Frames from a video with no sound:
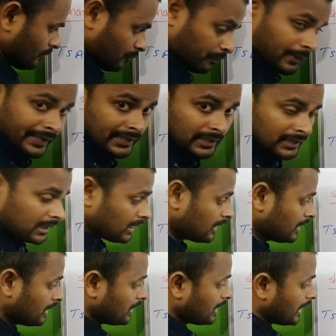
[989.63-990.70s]
Pi RL.
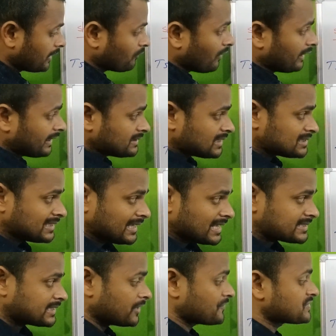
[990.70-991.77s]
And what is the
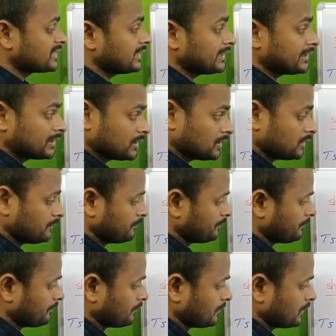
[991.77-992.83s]
CSA of cylinder?
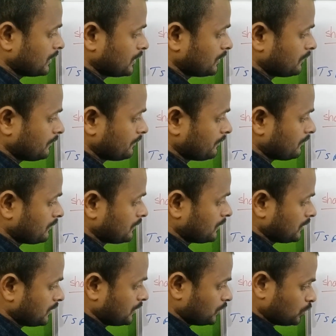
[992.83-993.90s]

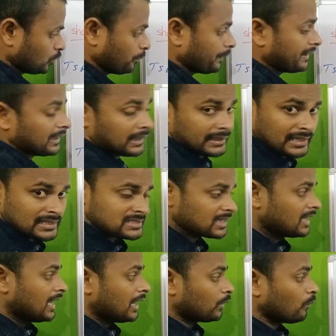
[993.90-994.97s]
2 pi RH.
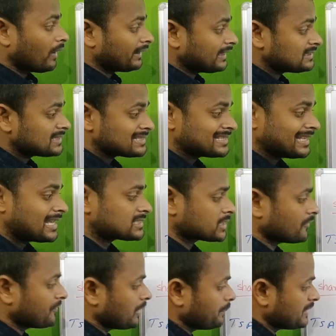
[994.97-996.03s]
And what is the
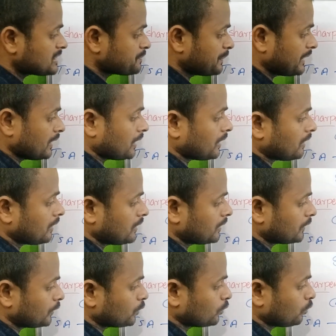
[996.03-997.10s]
CSA of hemisphere?
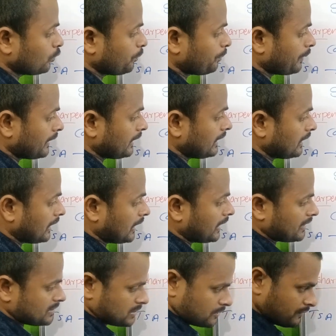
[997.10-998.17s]
2 pi
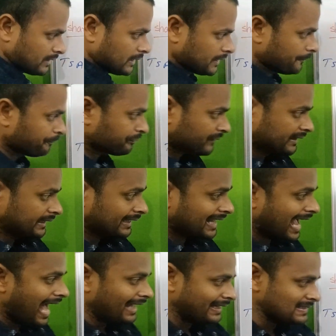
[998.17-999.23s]
R square. Here
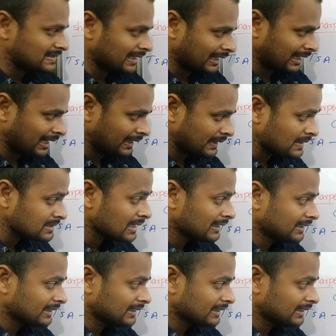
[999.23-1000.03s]
R is the radius.